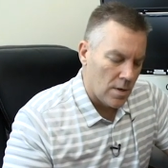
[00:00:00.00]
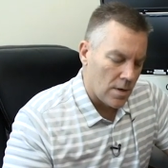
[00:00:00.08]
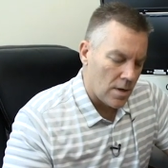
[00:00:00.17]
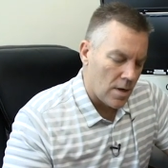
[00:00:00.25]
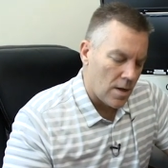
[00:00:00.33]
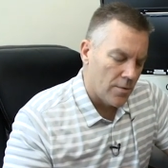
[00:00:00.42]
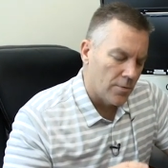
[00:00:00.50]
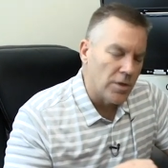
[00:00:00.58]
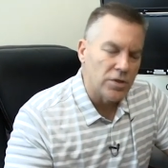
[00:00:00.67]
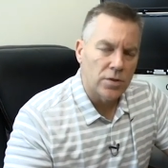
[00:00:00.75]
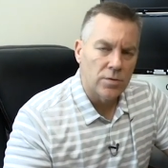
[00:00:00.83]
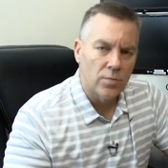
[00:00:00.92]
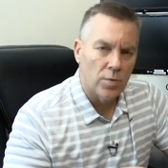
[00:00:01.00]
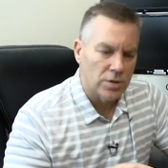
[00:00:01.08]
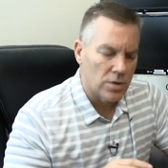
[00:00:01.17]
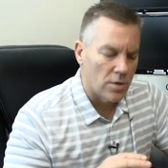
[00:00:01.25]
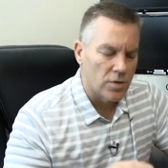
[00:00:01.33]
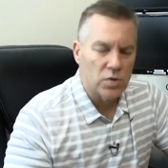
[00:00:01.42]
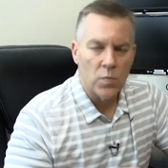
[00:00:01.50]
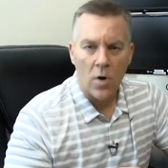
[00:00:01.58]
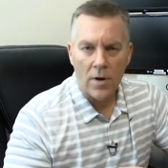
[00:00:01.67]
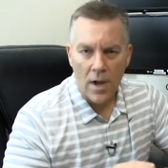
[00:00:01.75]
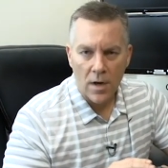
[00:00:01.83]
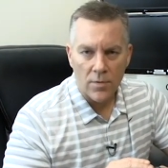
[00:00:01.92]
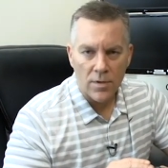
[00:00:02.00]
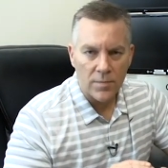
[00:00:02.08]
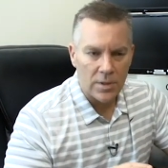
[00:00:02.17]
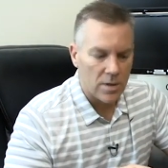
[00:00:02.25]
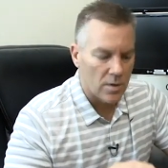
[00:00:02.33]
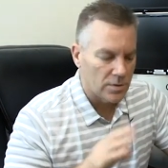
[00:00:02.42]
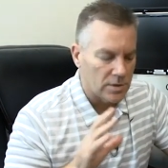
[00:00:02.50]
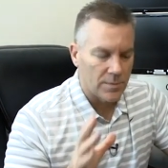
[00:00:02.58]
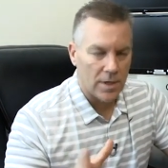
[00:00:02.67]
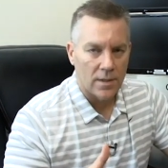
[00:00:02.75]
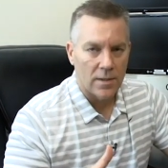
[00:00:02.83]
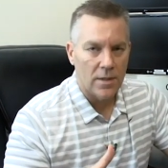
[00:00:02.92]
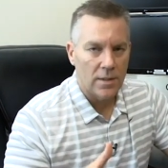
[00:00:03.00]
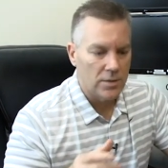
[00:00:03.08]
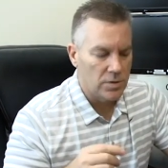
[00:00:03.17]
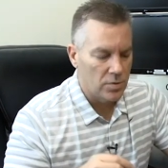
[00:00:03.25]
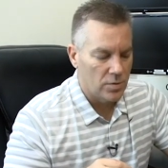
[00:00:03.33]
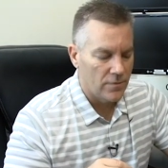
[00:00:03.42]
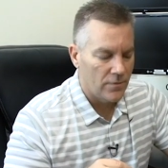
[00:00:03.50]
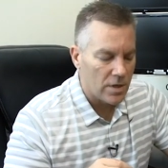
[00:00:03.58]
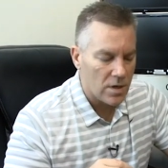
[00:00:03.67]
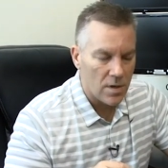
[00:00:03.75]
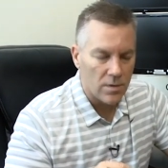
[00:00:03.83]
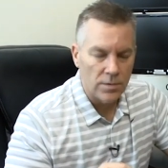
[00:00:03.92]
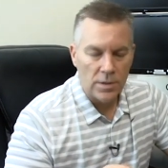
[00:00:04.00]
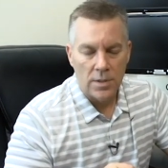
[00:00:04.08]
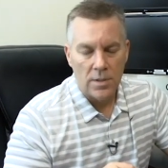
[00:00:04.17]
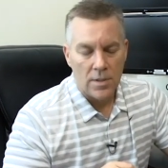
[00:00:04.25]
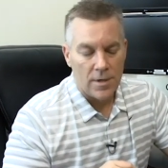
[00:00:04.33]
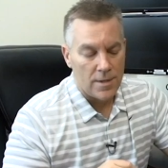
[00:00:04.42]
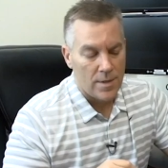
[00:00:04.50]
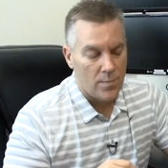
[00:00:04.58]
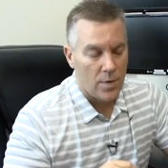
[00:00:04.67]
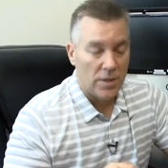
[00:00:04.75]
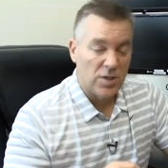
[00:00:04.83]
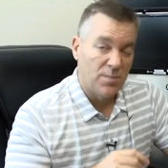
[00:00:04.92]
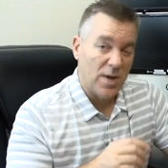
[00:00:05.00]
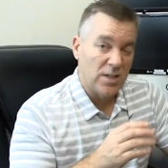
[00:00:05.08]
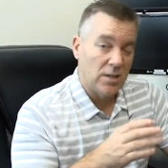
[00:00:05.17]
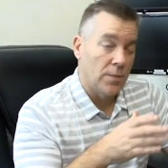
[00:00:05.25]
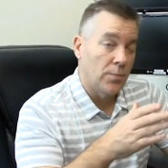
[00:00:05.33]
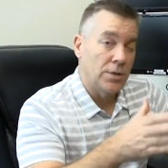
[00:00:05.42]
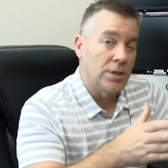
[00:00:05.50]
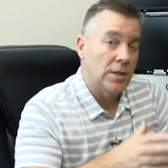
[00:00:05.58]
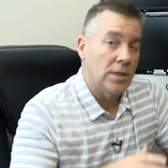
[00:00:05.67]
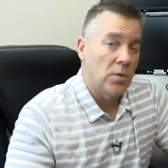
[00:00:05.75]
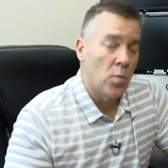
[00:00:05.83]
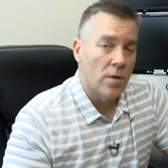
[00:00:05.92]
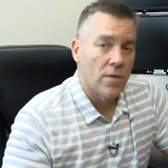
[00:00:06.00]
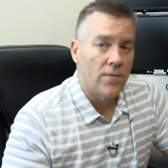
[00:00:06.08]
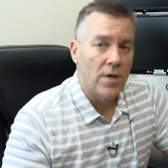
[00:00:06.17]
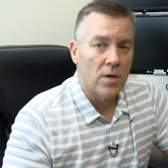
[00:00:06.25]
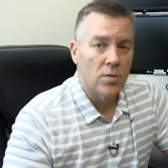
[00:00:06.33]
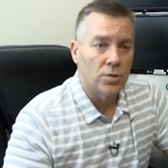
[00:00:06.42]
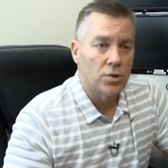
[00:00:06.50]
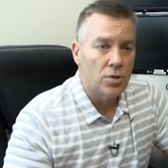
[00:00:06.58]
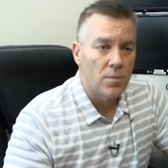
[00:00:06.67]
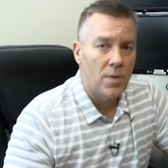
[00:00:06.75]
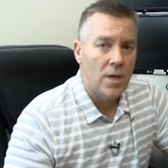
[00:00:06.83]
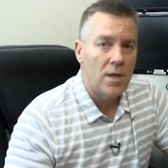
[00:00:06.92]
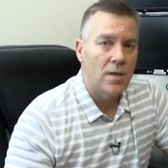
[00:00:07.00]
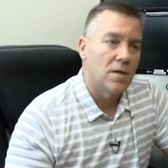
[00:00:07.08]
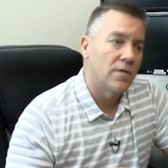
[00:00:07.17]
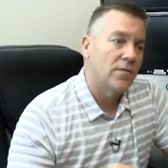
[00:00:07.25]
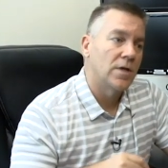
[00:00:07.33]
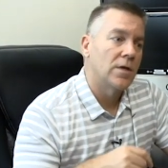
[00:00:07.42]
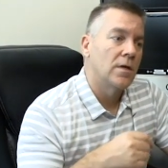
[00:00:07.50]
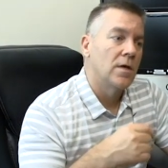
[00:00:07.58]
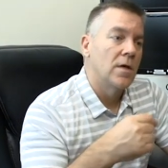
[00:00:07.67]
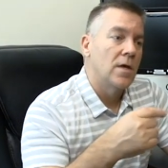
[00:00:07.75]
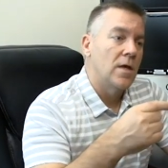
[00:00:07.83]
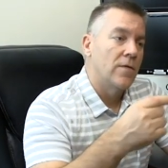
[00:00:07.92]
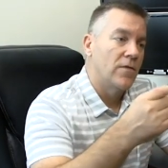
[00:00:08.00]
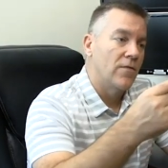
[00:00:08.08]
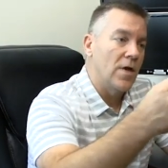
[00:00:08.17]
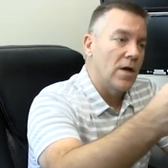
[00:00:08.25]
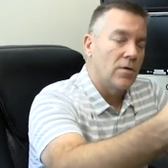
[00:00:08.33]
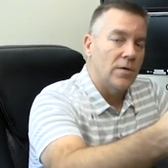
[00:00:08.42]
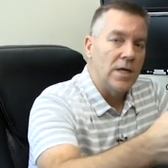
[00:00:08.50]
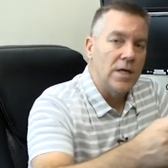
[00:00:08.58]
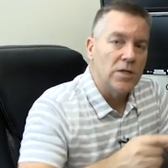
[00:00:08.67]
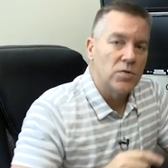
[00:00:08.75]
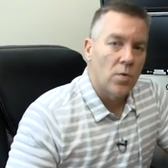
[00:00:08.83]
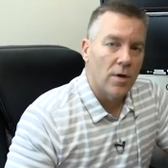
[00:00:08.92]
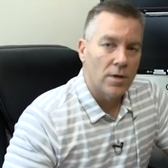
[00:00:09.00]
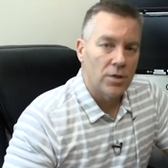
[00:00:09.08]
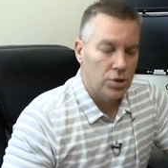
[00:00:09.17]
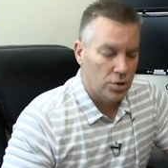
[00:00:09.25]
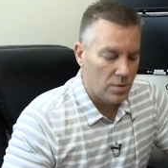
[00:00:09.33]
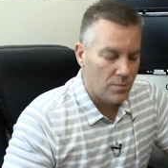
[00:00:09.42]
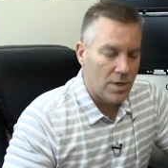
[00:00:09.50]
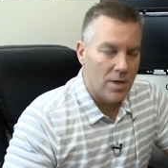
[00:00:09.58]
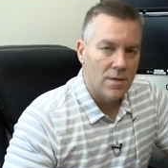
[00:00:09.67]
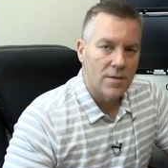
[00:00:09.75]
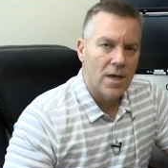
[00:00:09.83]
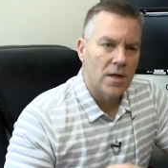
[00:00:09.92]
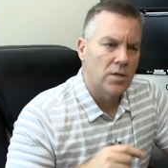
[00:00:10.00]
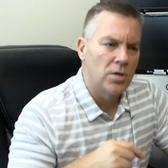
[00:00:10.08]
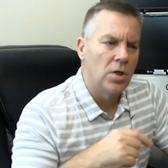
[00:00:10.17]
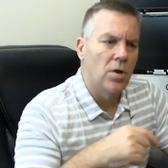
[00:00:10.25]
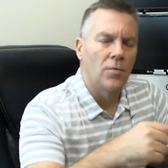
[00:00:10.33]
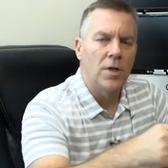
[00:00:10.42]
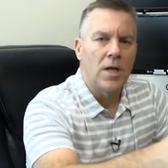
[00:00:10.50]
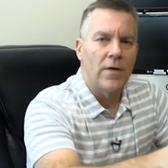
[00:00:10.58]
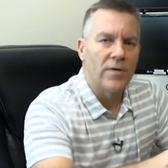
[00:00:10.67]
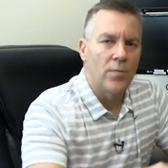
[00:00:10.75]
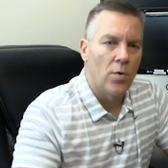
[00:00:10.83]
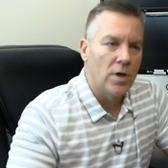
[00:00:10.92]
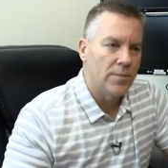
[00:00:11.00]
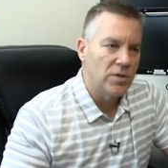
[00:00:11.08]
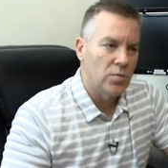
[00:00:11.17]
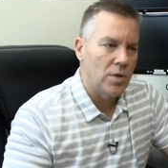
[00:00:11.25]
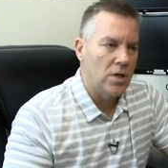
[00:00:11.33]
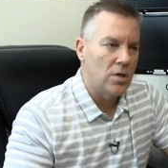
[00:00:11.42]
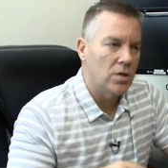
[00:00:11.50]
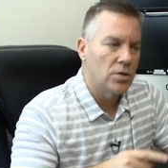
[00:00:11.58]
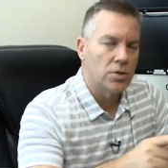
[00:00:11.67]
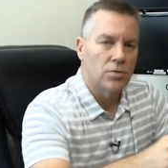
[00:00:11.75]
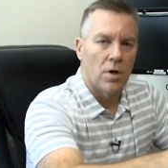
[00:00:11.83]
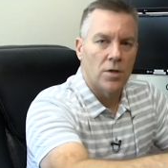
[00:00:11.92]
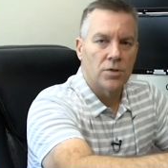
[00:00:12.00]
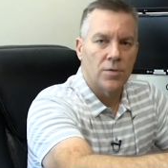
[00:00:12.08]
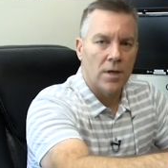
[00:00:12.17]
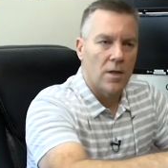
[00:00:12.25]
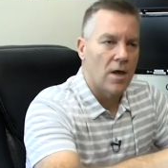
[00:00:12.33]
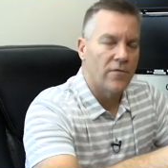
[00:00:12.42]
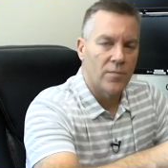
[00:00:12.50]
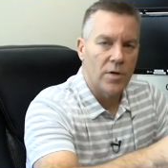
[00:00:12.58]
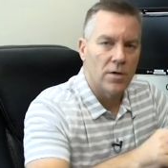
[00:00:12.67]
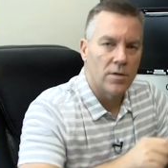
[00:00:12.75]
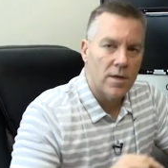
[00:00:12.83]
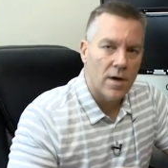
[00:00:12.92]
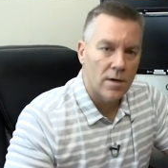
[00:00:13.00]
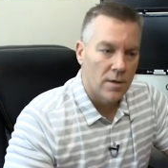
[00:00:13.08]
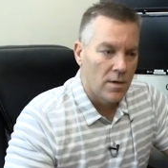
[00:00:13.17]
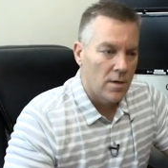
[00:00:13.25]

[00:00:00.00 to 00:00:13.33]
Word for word: Uh, there is what's called a smart algorithm in here, which I'm not going to get into in the video, uh, but it's basically predicting where the vehicle should be, and if it if the vehicle is where it should be, then you don't need every point in between. You can just draw a straight line from here to there.